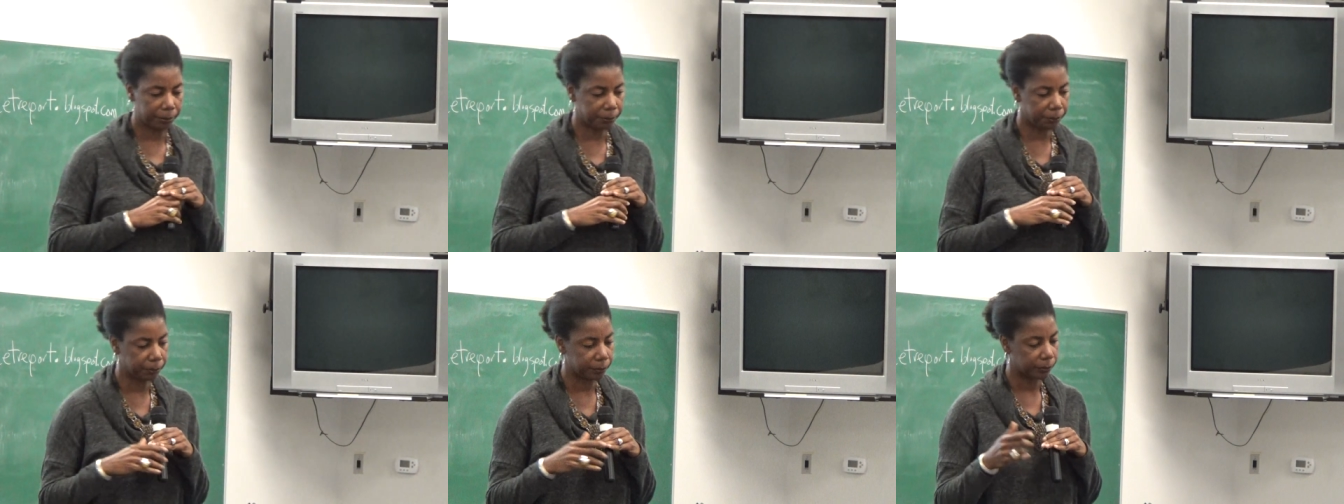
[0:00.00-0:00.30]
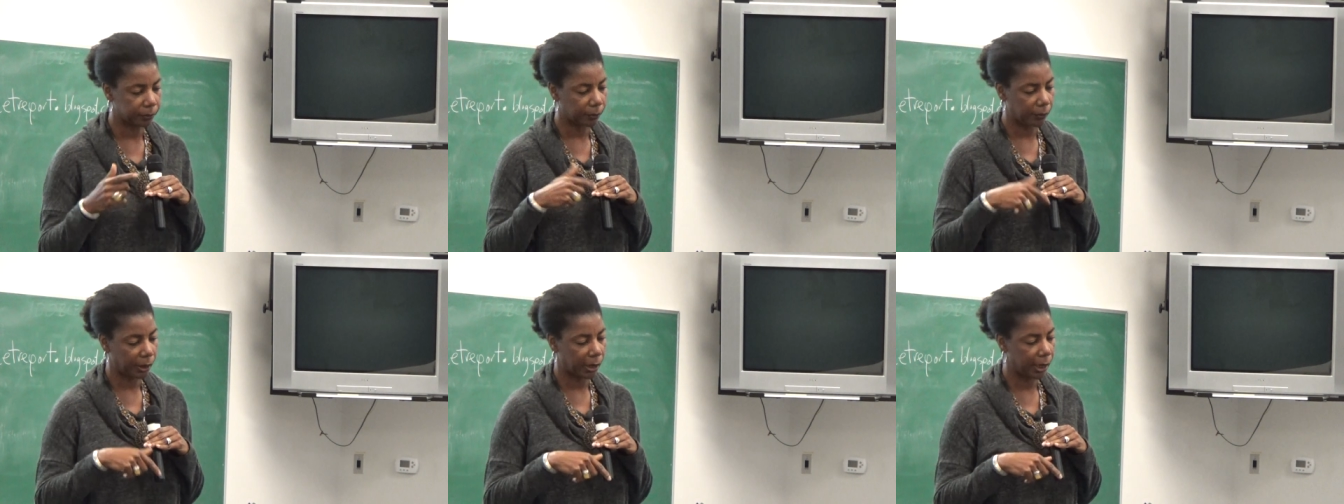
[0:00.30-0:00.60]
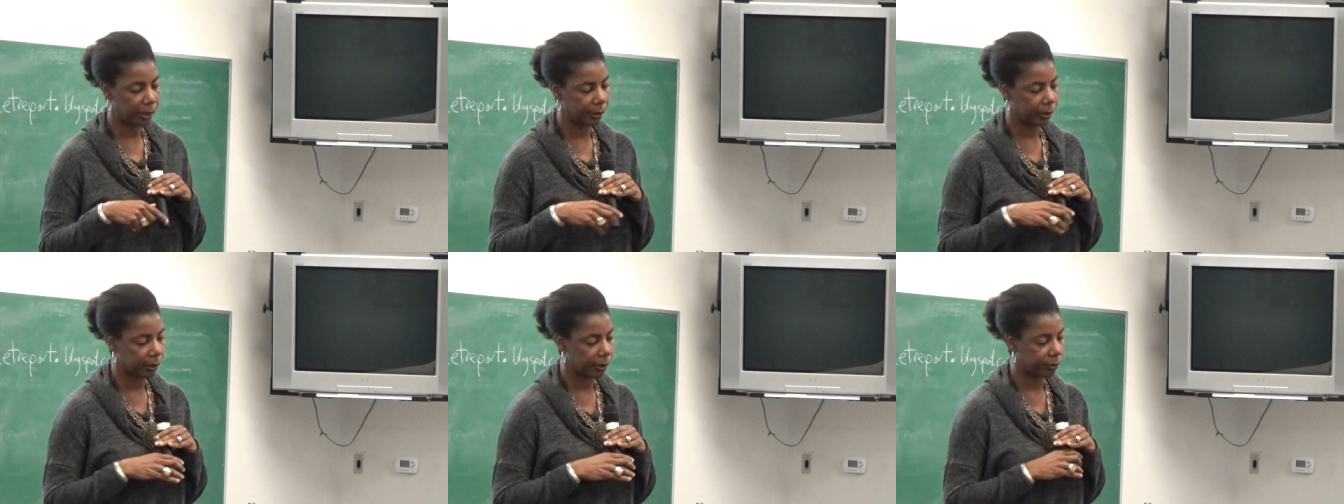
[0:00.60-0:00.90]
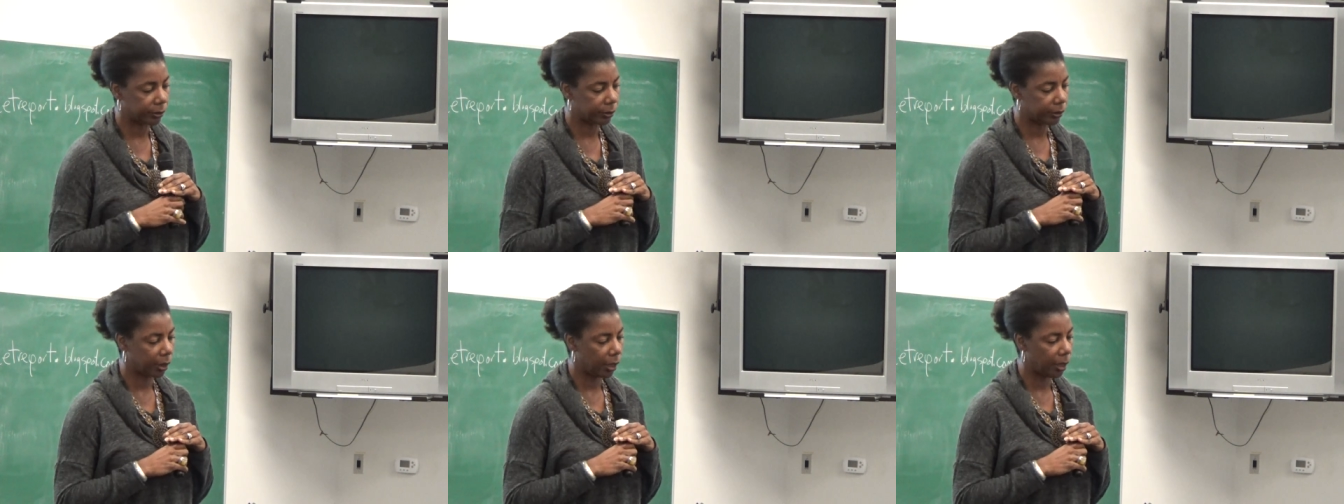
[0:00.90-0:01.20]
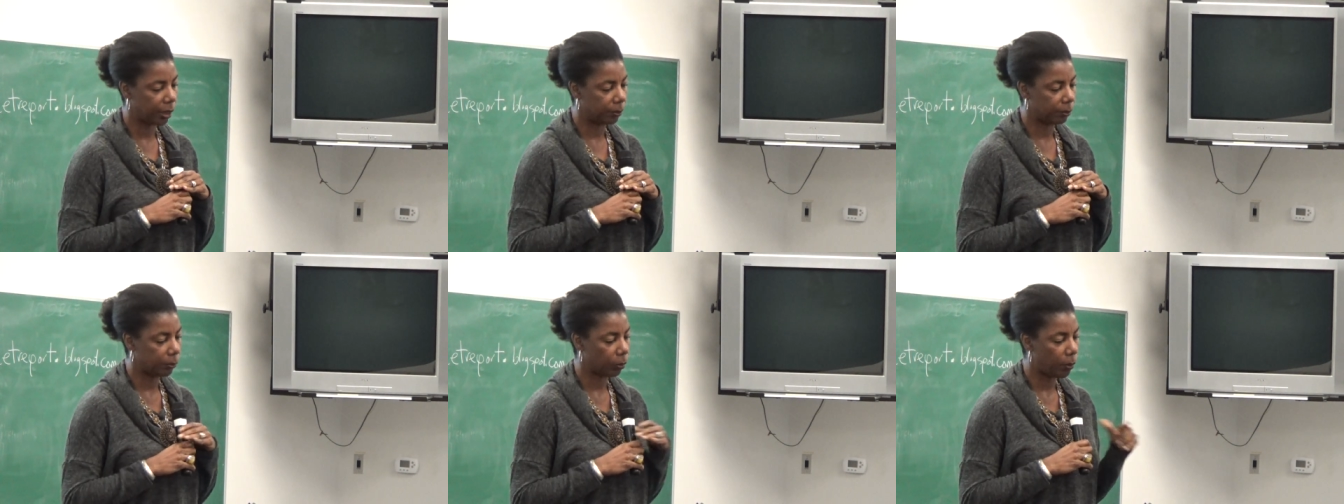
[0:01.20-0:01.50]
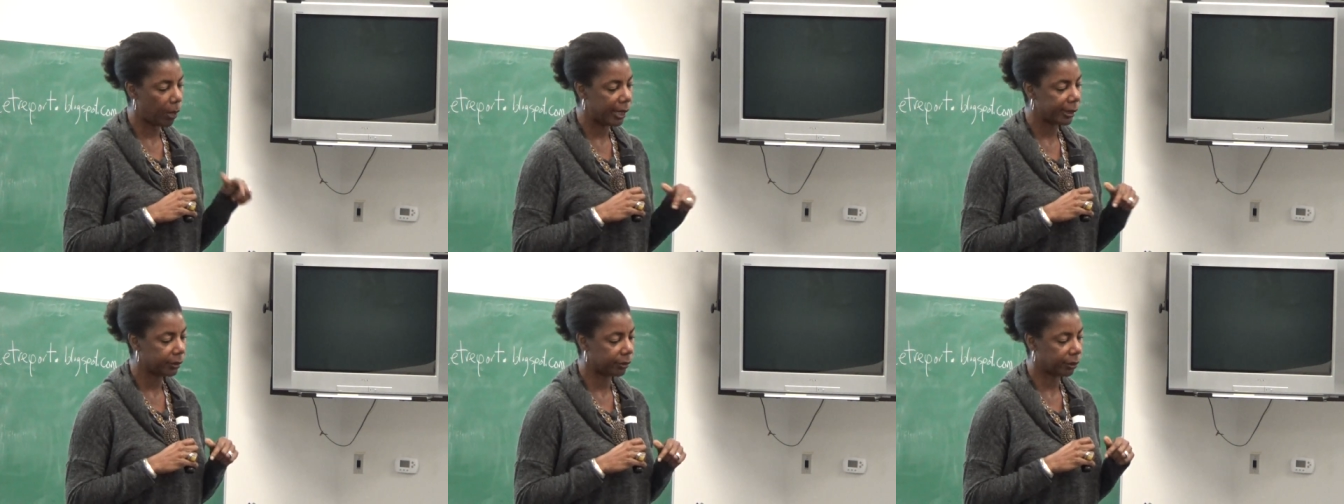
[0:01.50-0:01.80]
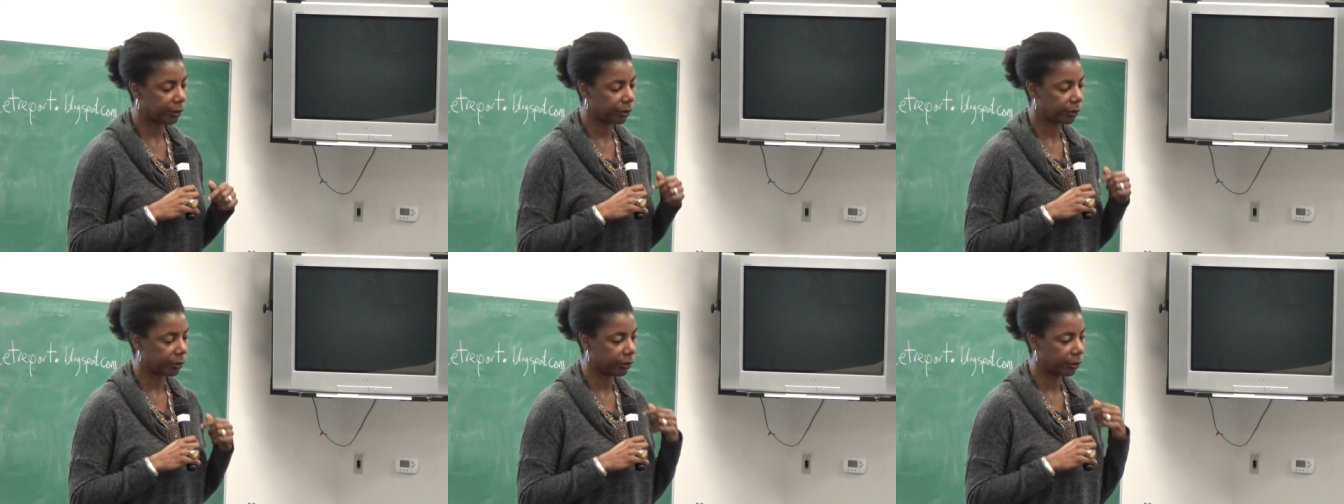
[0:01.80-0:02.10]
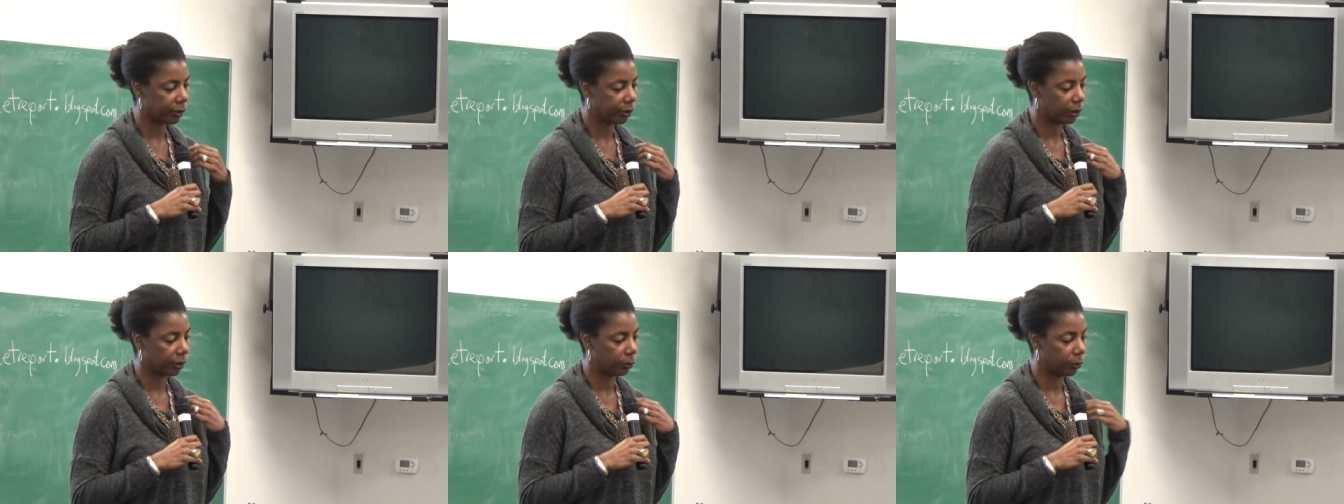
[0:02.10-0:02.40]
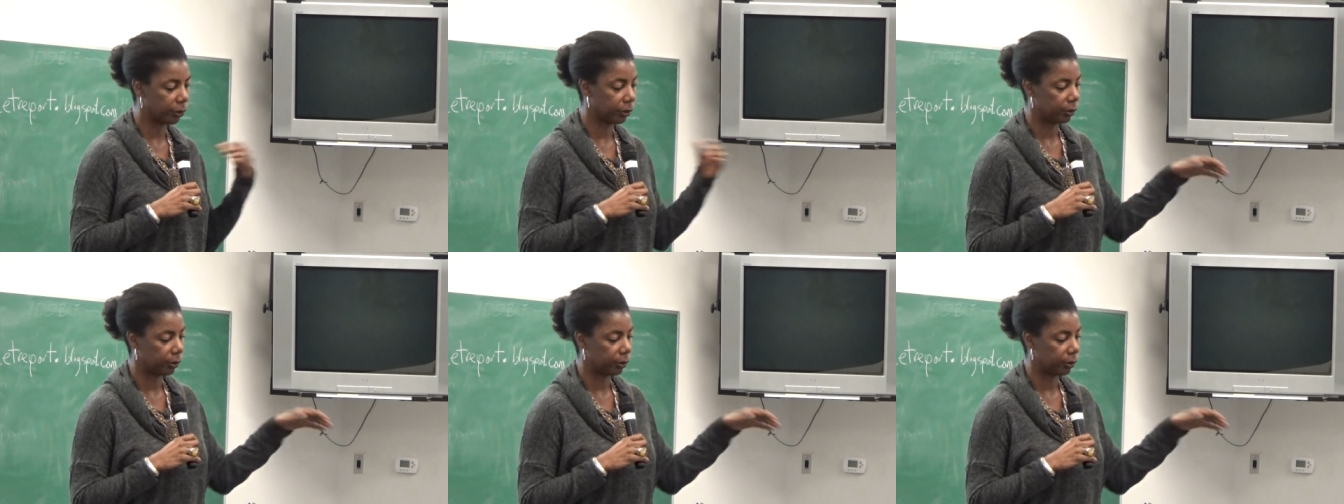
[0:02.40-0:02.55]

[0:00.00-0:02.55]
and this um, white sister,